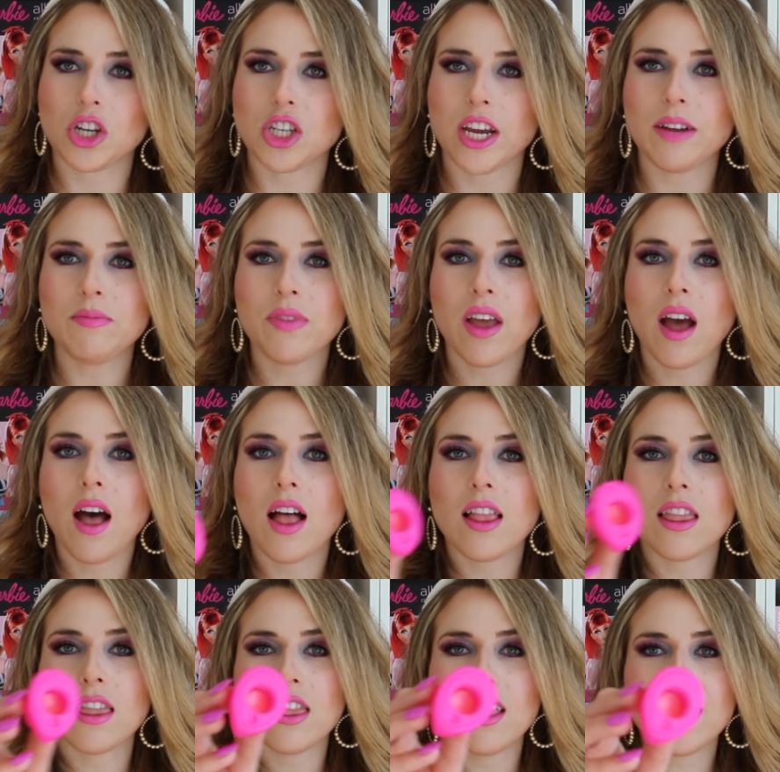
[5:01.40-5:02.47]
Jane.
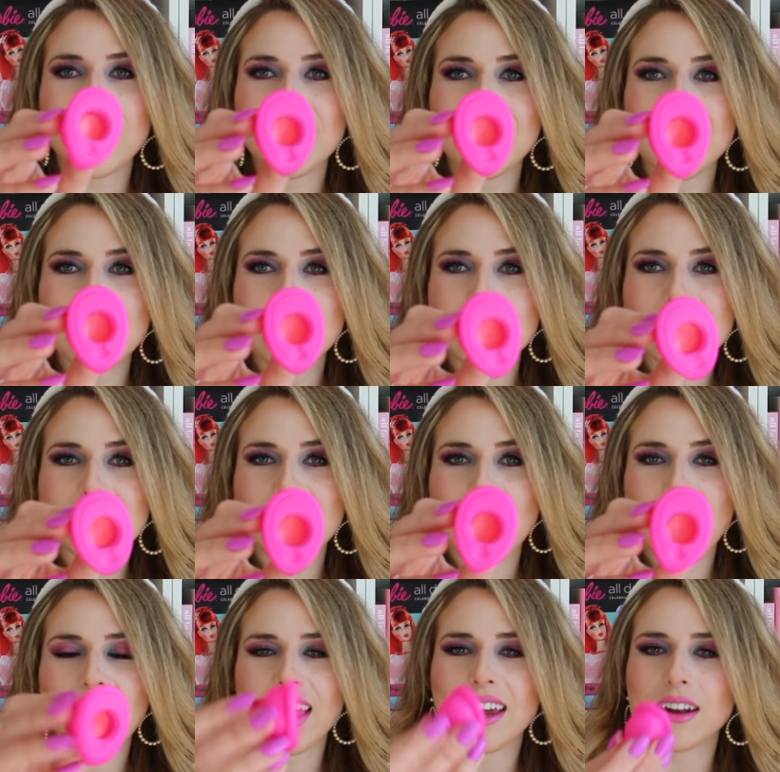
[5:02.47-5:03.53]
Look at the
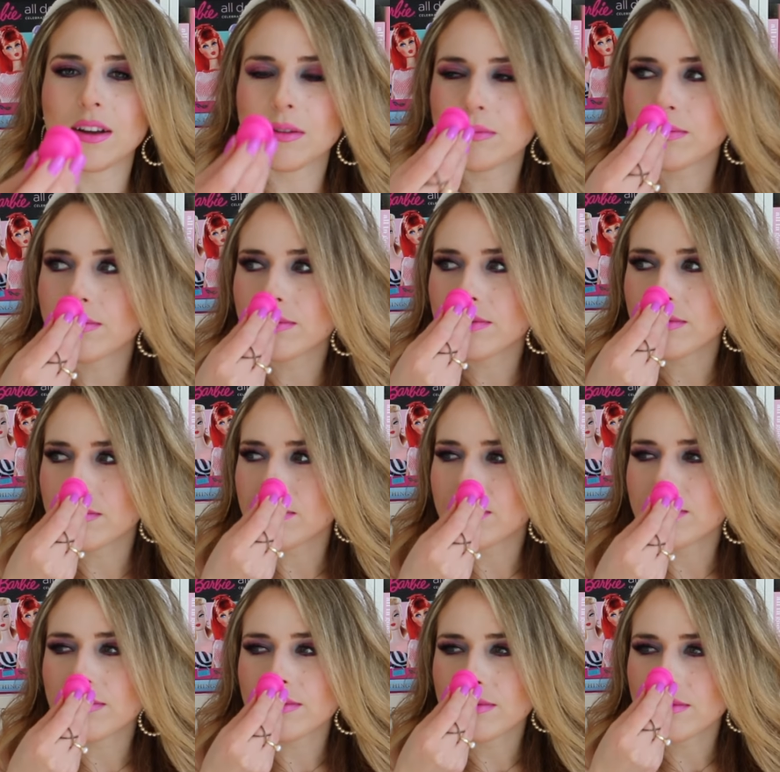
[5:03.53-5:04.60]
inside.
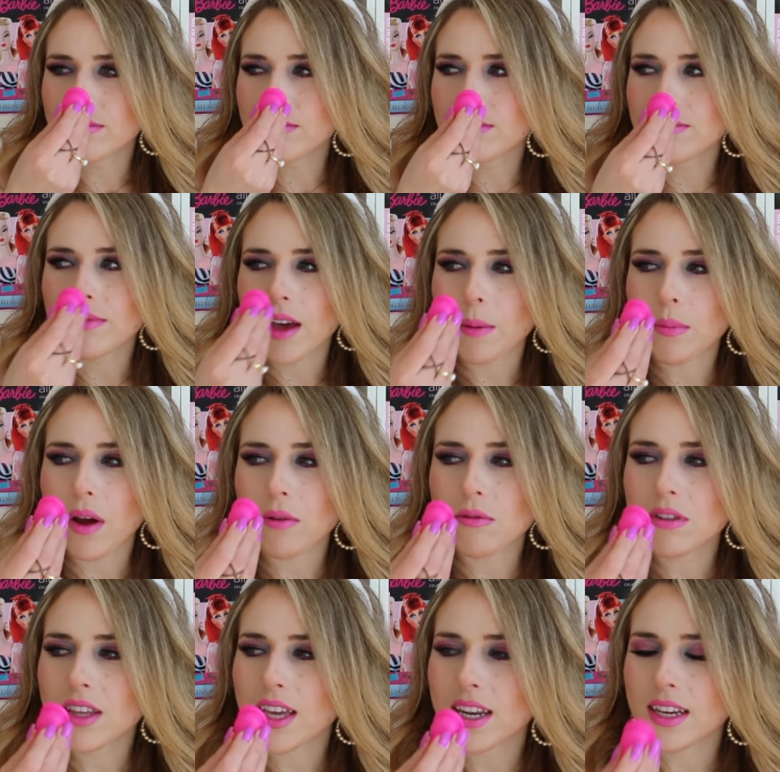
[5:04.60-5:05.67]
I'm not
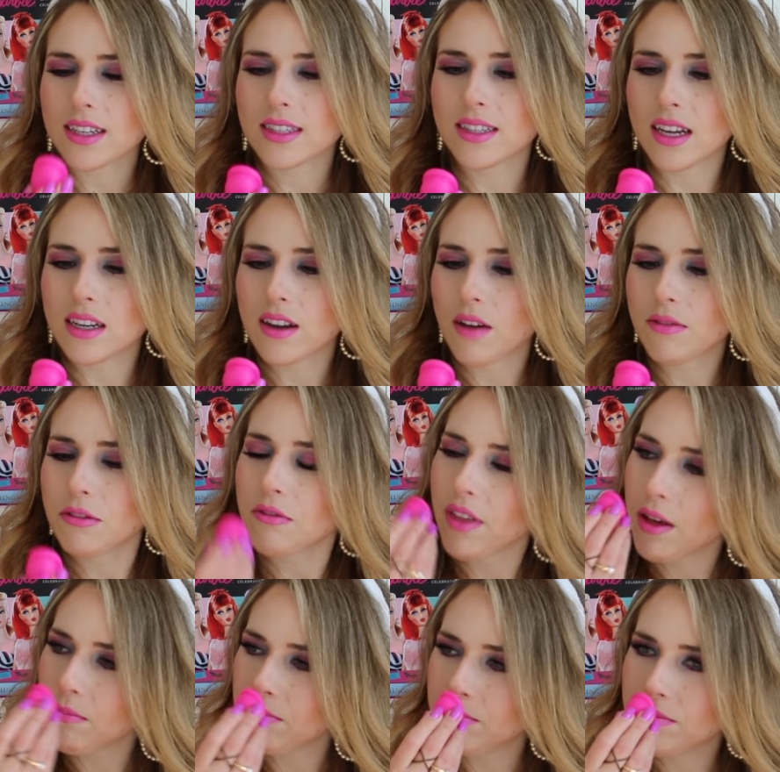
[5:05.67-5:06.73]
really getting a scent off of
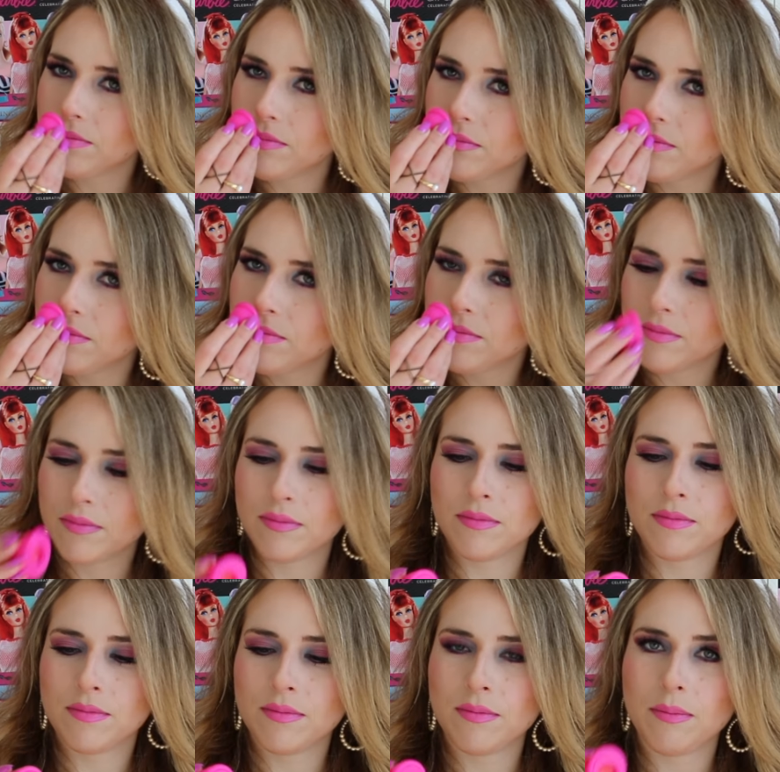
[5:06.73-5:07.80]
them,
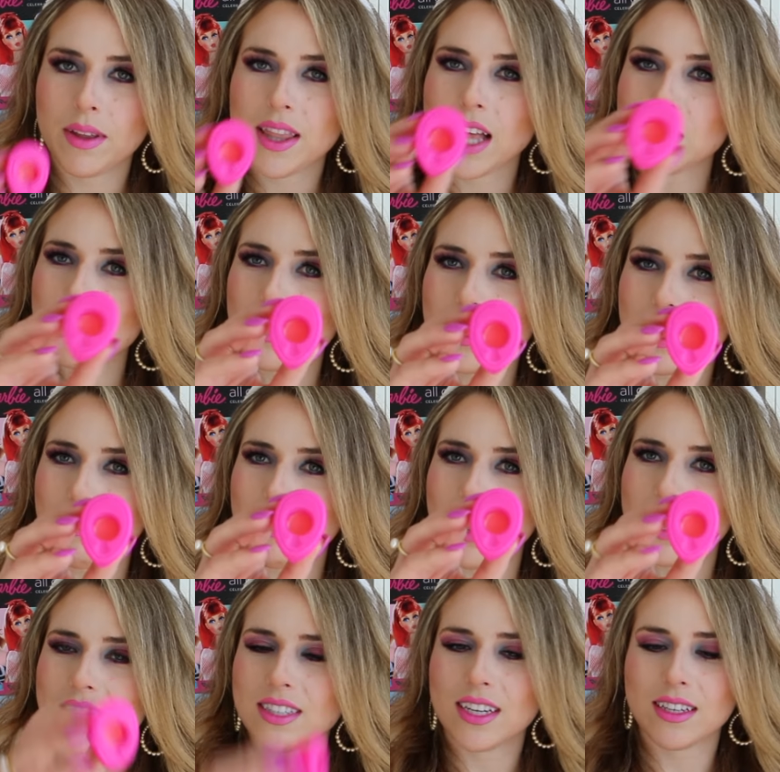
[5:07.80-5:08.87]
but that's where the lip
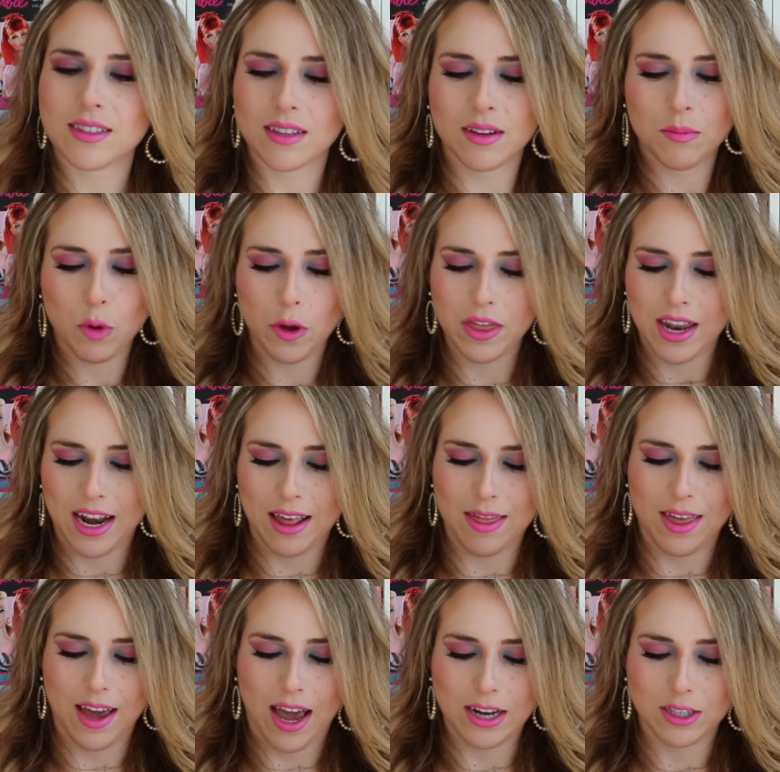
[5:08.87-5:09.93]
gloss is. More than
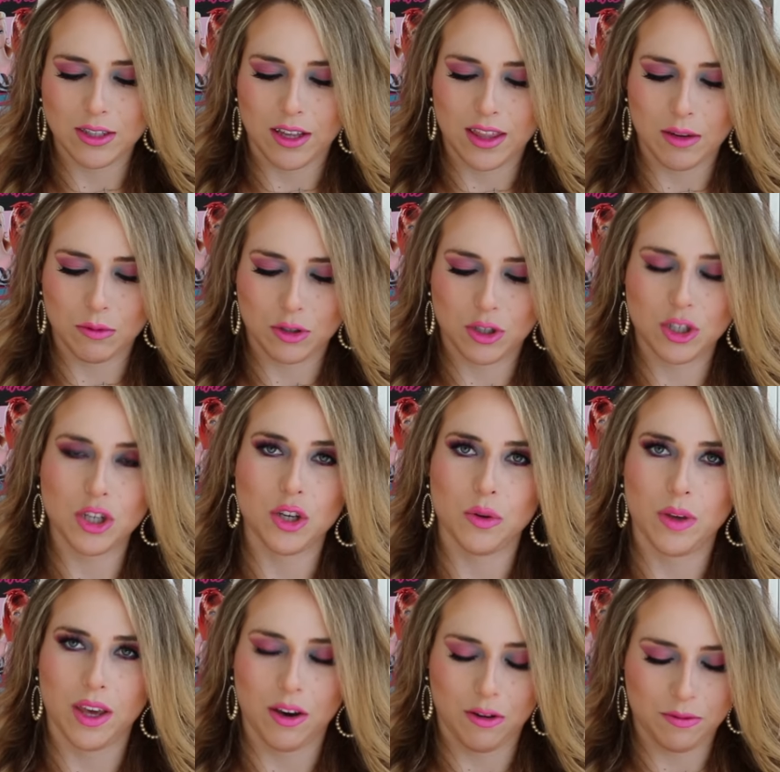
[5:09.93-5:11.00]
anything, I just thought they were too
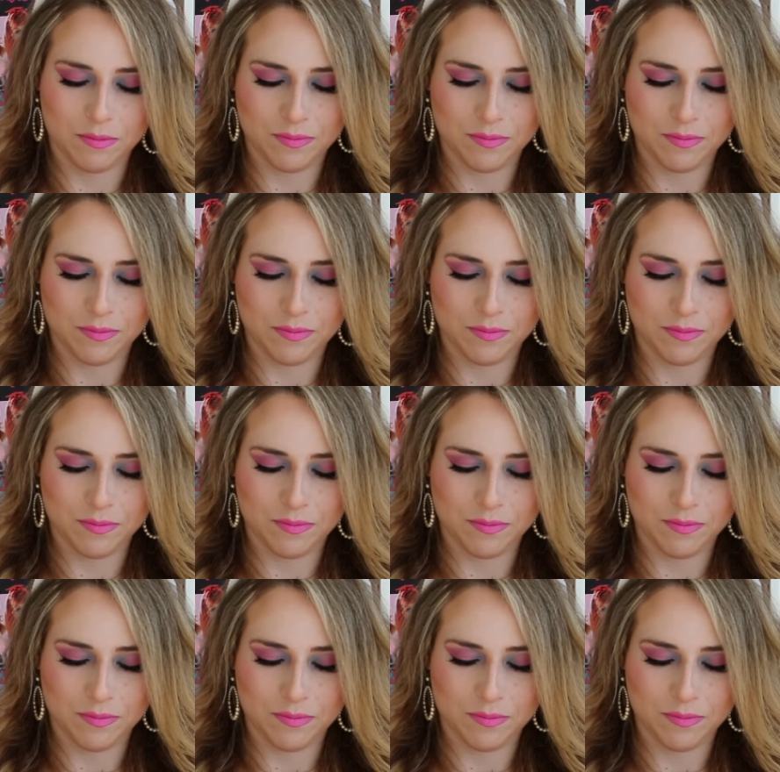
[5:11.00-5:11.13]
cute.